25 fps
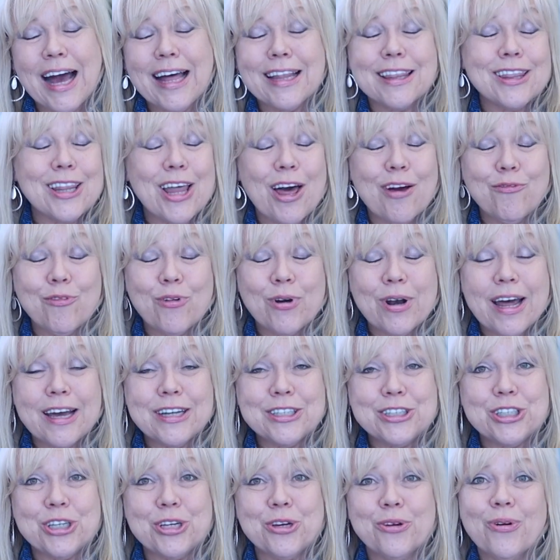I love what
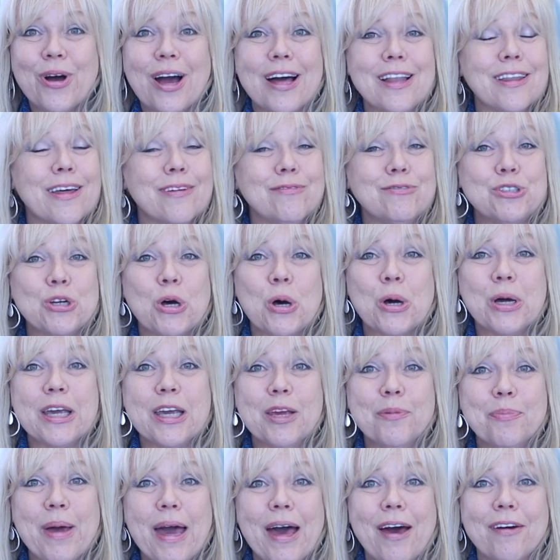I do. I love
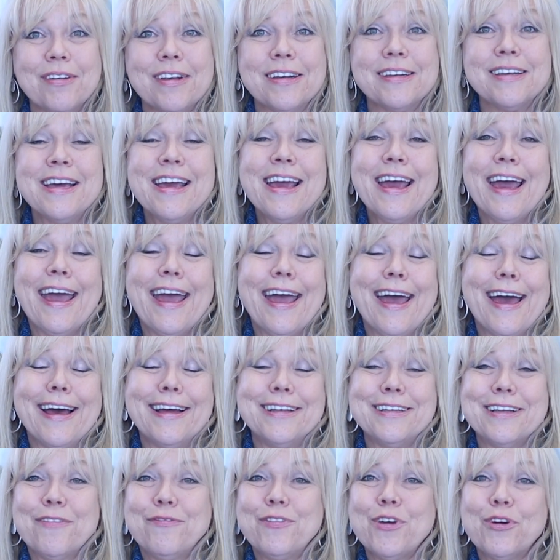talking about it,
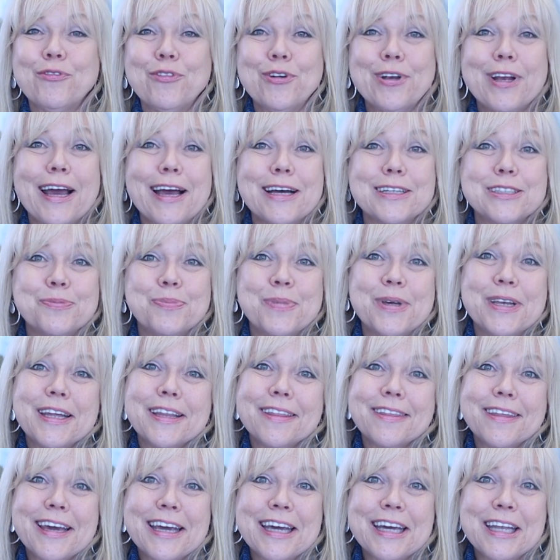and feel free to ask me
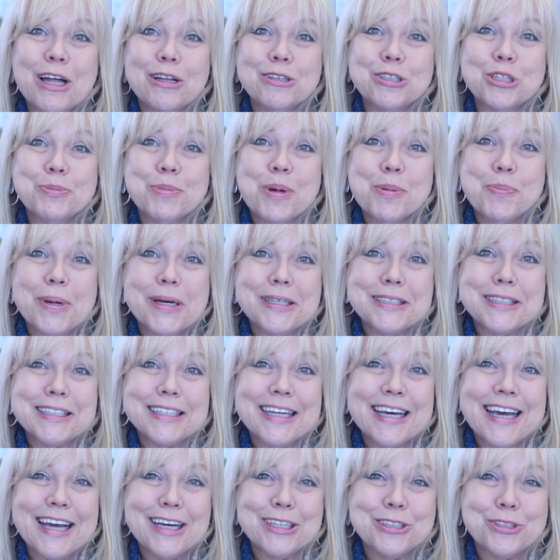anything, and I'll do my best
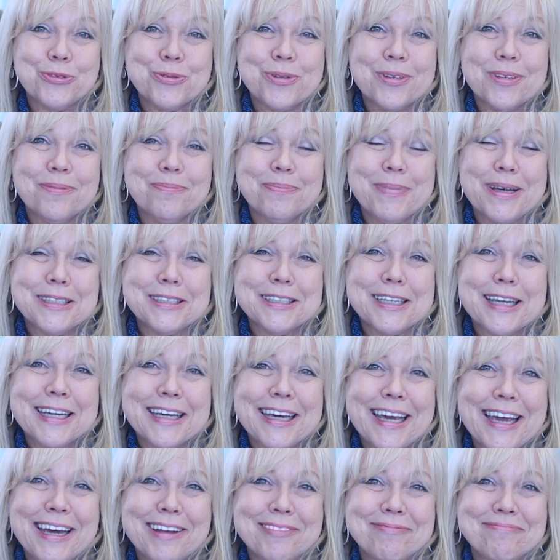to answer it the best I
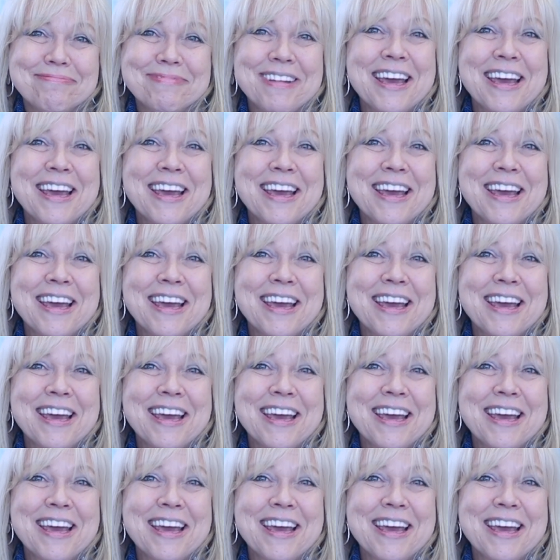can.